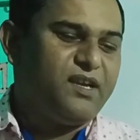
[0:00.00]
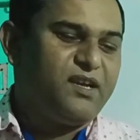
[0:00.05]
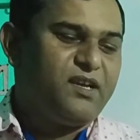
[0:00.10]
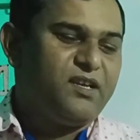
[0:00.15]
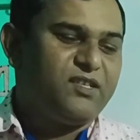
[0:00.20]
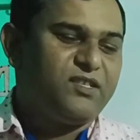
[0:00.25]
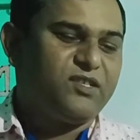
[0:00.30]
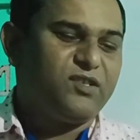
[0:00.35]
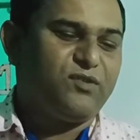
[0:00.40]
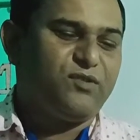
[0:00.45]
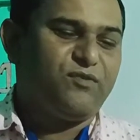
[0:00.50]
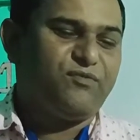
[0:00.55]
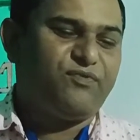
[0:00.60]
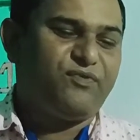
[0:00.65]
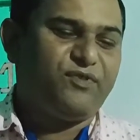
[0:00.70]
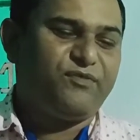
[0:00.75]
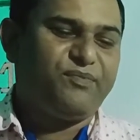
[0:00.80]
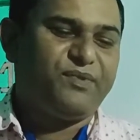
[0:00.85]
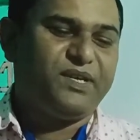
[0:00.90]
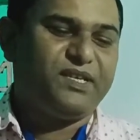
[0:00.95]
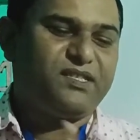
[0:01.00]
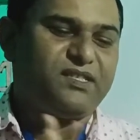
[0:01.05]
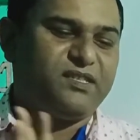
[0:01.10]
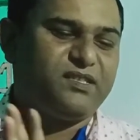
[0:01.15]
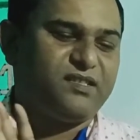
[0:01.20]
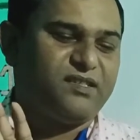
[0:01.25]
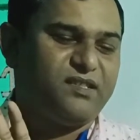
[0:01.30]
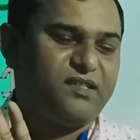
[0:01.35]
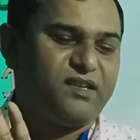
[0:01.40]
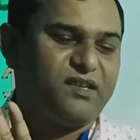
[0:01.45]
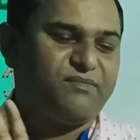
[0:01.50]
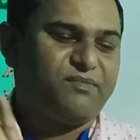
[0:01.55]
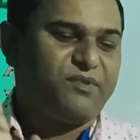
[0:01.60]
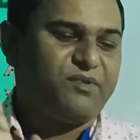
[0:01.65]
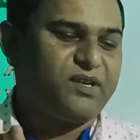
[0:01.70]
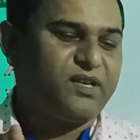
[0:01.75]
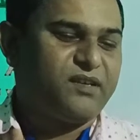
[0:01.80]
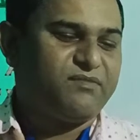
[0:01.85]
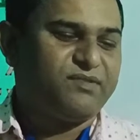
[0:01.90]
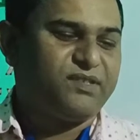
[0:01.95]
So footprints that
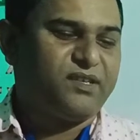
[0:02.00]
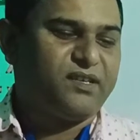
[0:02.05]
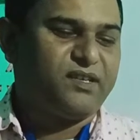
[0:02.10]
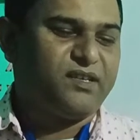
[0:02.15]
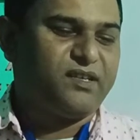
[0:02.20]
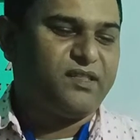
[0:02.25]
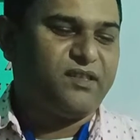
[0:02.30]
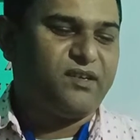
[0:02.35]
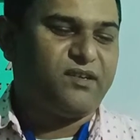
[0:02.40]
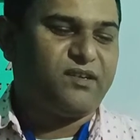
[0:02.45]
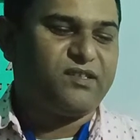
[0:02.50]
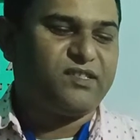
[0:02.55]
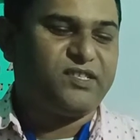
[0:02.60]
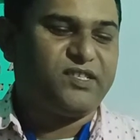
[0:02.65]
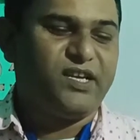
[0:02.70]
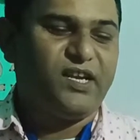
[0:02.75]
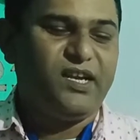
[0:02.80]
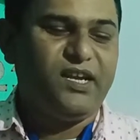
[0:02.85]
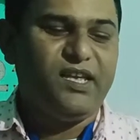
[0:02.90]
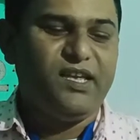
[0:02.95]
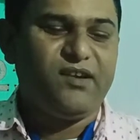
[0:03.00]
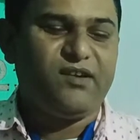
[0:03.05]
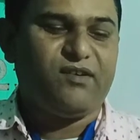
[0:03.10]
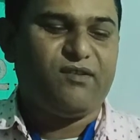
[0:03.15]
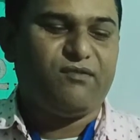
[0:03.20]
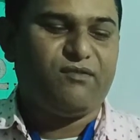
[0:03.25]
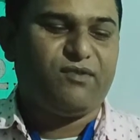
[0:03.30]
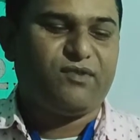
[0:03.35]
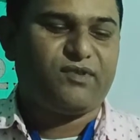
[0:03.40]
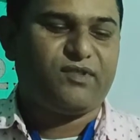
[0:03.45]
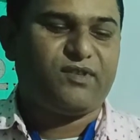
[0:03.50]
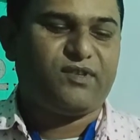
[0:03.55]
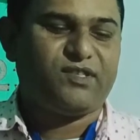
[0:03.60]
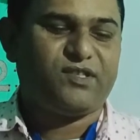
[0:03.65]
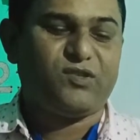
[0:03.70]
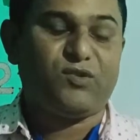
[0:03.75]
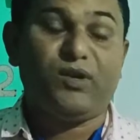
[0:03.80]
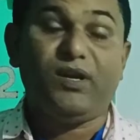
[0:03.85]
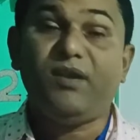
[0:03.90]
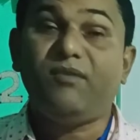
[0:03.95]
perhaps another sailing over the
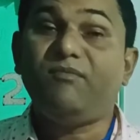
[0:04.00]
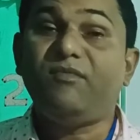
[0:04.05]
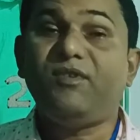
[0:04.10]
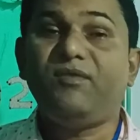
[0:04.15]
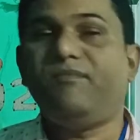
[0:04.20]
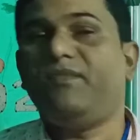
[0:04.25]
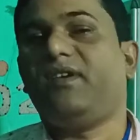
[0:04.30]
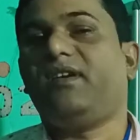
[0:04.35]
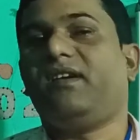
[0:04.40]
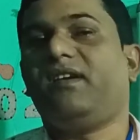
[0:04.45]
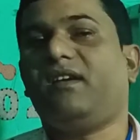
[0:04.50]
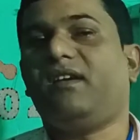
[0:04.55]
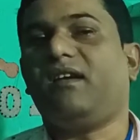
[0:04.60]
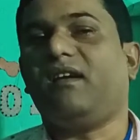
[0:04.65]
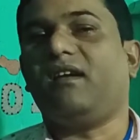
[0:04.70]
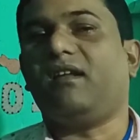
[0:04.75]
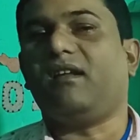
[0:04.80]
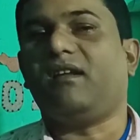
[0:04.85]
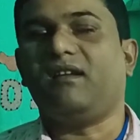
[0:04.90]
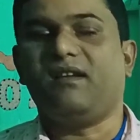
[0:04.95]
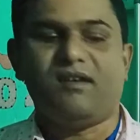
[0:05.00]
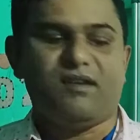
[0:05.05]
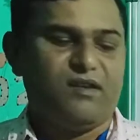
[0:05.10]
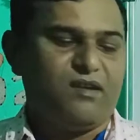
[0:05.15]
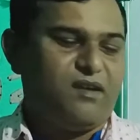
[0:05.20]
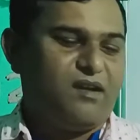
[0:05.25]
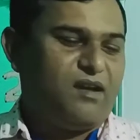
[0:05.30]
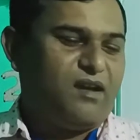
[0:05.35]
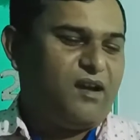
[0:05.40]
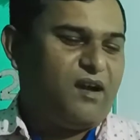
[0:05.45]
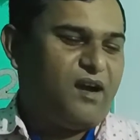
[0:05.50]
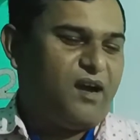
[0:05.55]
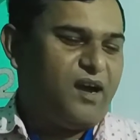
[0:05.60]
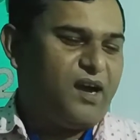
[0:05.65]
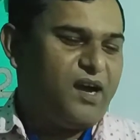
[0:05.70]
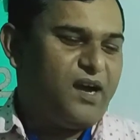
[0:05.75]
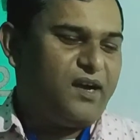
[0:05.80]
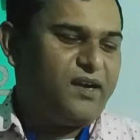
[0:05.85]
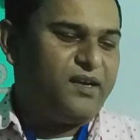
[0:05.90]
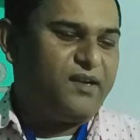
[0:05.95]
Solomon man
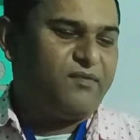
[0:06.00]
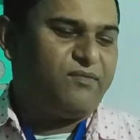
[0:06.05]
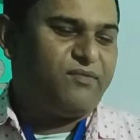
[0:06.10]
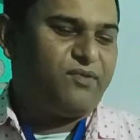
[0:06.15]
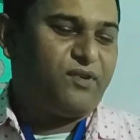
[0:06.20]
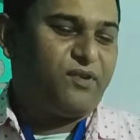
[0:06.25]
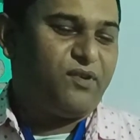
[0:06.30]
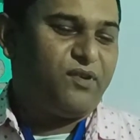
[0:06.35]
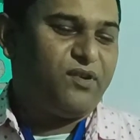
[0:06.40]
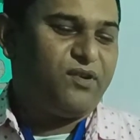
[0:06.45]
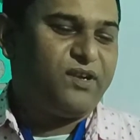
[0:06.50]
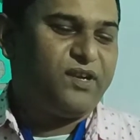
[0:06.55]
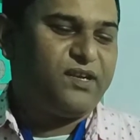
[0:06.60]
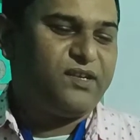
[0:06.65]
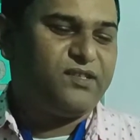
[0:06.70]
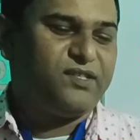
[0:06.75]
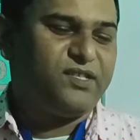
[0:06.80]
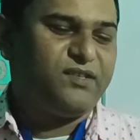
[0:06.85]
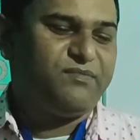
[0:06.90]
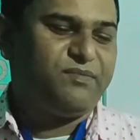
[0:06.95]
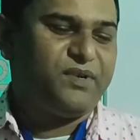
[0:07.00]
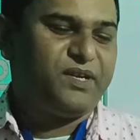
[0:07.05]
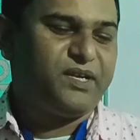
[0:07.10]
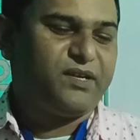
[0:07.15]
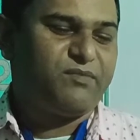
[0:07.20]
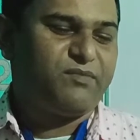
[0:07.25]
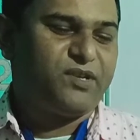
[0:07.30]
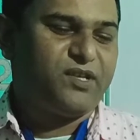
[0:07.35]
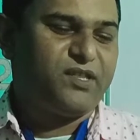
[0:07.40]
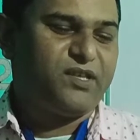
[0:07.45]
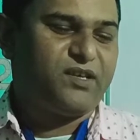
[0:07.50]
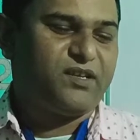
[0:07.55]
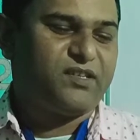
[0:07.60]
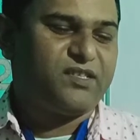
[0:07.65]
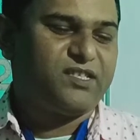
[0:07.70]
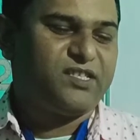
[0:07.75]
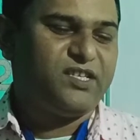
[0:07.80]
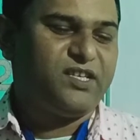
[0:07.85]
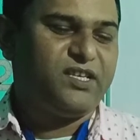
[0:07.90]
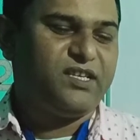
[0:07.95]
and forlorn and shipwrecked brother
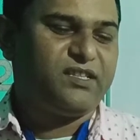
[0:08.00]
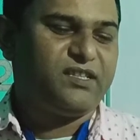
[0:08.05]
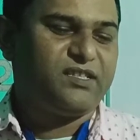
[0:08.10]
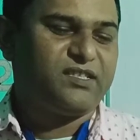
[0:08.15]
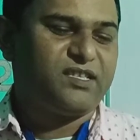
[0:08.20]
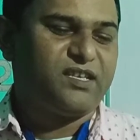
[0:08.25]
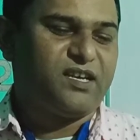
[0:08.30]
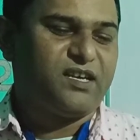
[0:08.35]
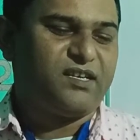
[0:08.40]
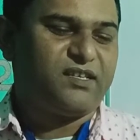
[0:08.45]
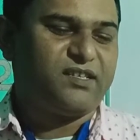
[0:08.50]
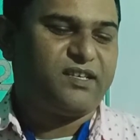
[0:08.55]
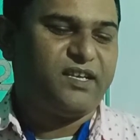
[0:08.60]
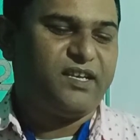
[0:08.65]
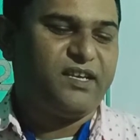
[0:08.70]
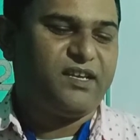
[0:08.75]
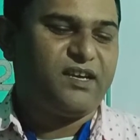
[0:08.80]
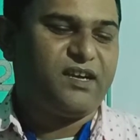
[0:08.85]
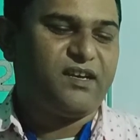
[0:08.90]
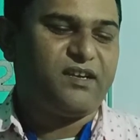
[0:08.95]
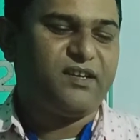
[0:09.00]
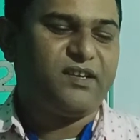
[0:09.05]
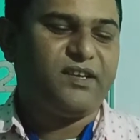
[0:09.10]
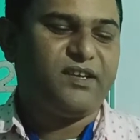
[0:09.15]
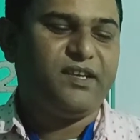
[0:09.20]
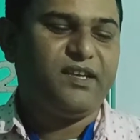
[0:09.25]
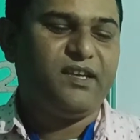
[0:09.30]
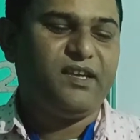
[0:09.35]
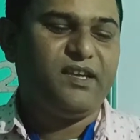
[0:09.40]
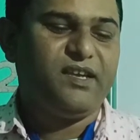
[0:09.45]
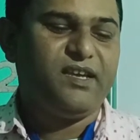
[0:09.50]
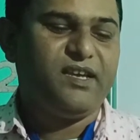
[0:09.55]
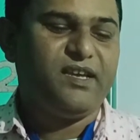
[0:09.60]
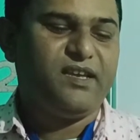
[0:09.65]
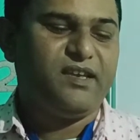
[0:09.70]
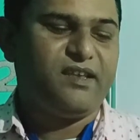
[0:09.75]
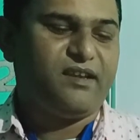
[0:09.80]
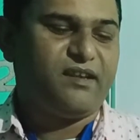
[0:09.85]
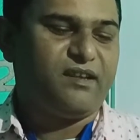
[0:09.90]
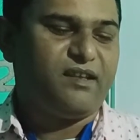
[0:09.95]
she shall take at
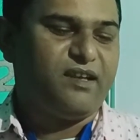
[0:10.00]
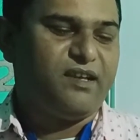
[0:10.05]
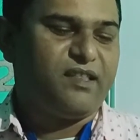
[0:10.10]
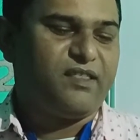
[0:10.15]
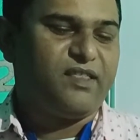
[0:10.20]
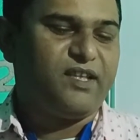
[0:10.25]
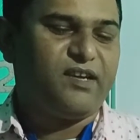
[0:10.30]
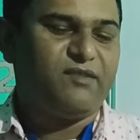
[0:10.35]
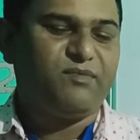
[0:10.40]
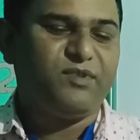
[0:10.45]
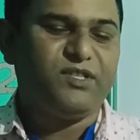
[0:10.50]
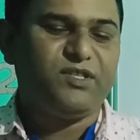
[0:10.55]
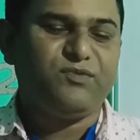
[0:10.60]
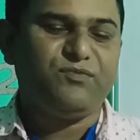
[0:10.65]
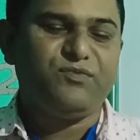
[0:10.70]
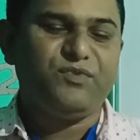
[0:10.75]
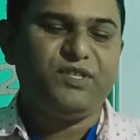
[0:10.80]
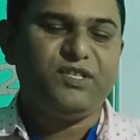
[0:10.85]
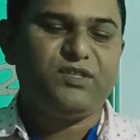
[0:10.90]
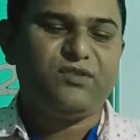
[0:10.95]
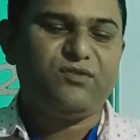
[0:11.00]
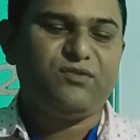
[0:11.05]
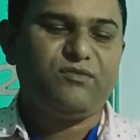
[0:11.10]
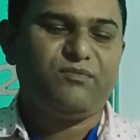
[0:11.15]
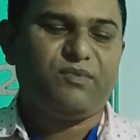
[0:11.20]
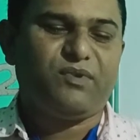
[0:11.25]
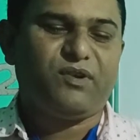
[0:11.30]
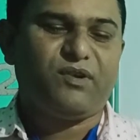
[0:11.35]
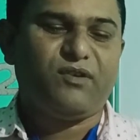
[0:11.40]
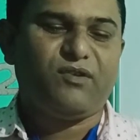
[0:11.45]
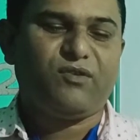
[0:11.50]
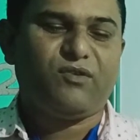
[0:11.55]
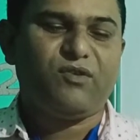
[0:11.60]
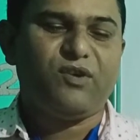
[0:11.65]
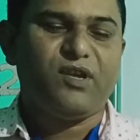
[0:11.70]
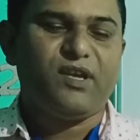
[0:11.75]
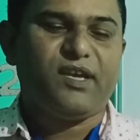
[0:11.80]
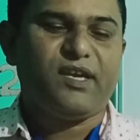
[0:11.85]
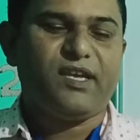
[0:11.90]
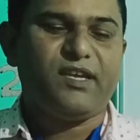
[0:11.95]
again. That means we should follow
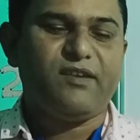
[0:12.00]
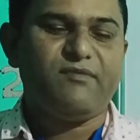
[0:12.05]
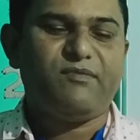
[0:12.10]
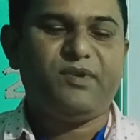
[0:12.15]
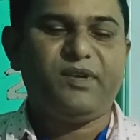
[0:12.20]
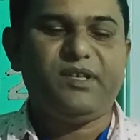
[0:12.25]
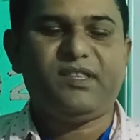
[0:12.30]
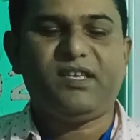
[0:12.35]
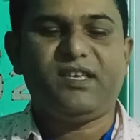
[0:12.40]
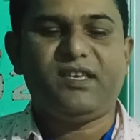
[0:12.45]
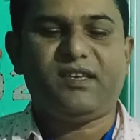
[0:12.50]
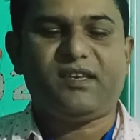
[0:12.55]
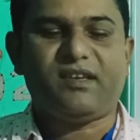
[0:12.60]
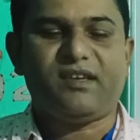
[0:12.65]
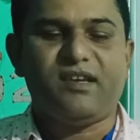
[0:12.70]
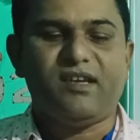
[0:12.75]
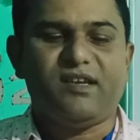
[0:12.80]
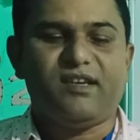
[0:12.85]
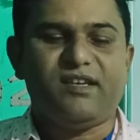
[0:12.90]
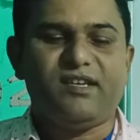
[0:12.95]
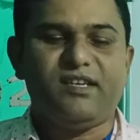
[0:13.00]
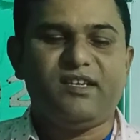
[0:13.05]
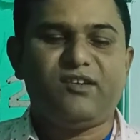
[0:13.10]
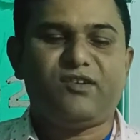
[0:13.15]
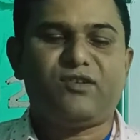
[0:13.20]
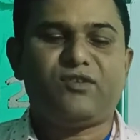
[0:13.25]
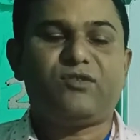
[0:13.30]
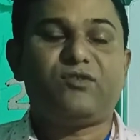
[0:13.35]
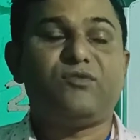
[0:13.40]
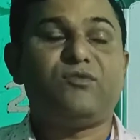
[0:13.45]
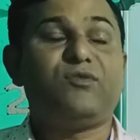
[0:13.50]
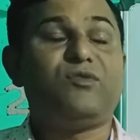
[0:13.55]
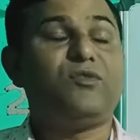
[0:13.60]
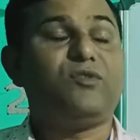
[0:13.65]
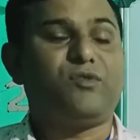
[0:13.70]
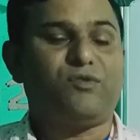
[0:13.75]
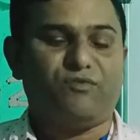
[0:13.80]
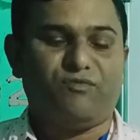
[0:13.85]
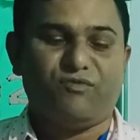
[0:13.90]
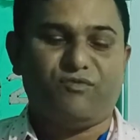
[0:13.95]
everything in order to
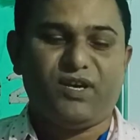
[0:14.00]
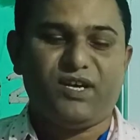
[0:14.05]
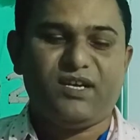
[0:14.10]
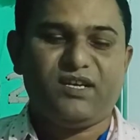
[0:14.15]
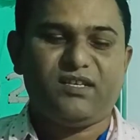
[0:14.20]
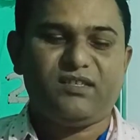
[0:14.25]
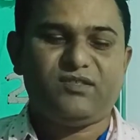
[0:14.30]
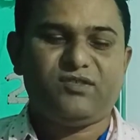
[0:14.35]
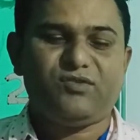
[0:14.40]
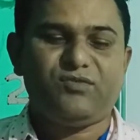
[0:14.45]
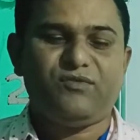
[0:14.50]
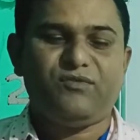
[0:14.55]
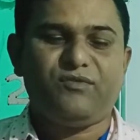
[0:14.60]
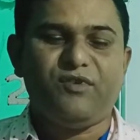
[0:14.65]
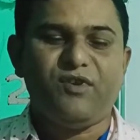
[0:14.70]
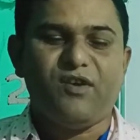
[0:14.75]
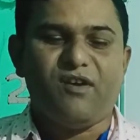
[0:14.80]
go. One has to